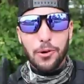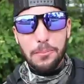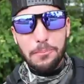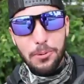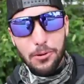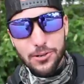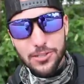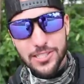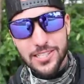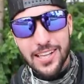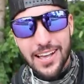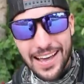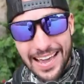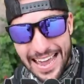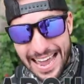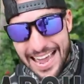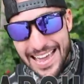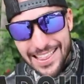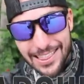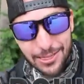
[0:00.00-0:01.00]
1 port slot,
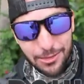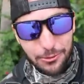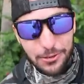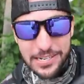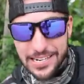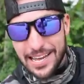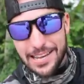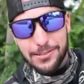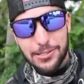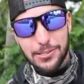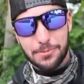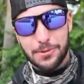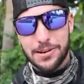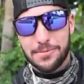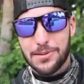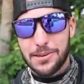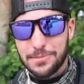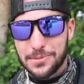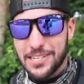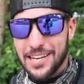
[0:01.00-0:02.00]
and 3 days
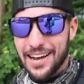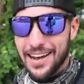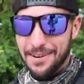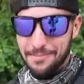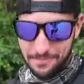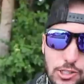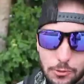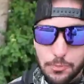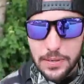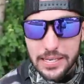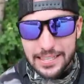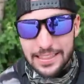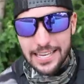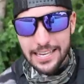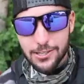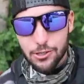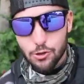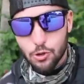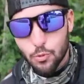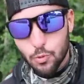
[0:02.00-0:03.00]
premium time. So big
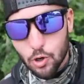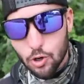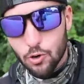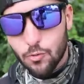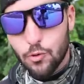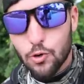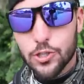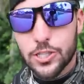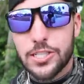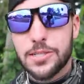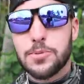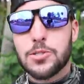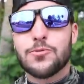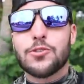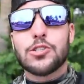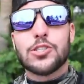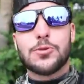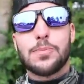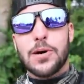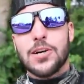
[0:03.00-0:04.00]
thank you to World of Warships
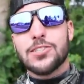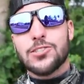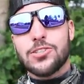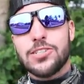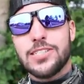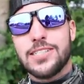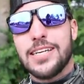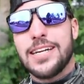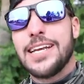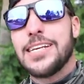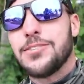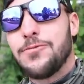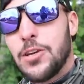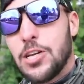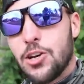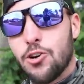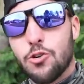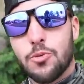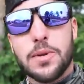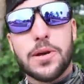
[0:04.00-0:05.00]
for sponsoring today's
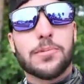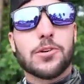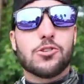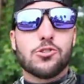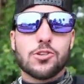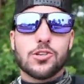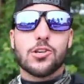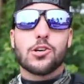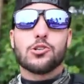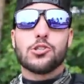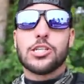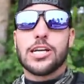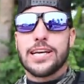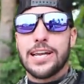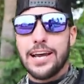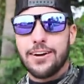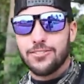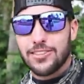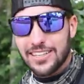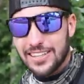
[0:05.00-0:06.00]
video. Remember, you can go check
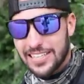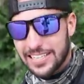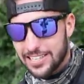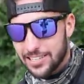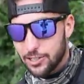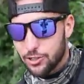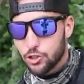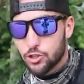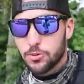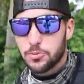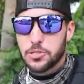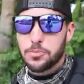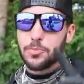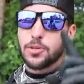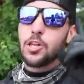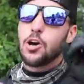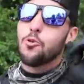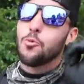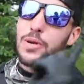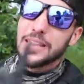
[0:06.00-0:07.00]
it out in the link in the description
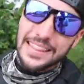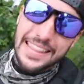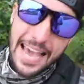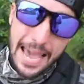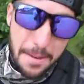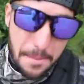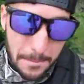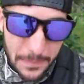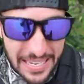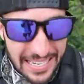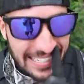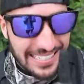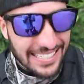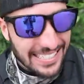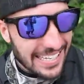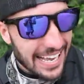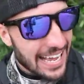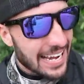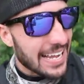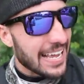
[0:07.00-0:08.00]
below. With that being
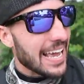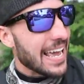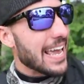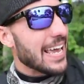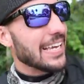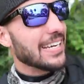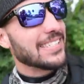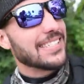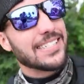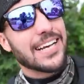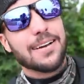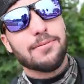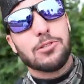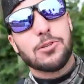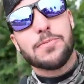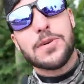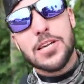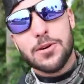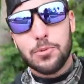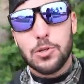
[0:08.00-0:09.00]
said, it is time
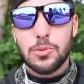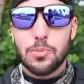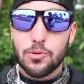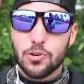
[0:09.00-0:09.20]
to meet up with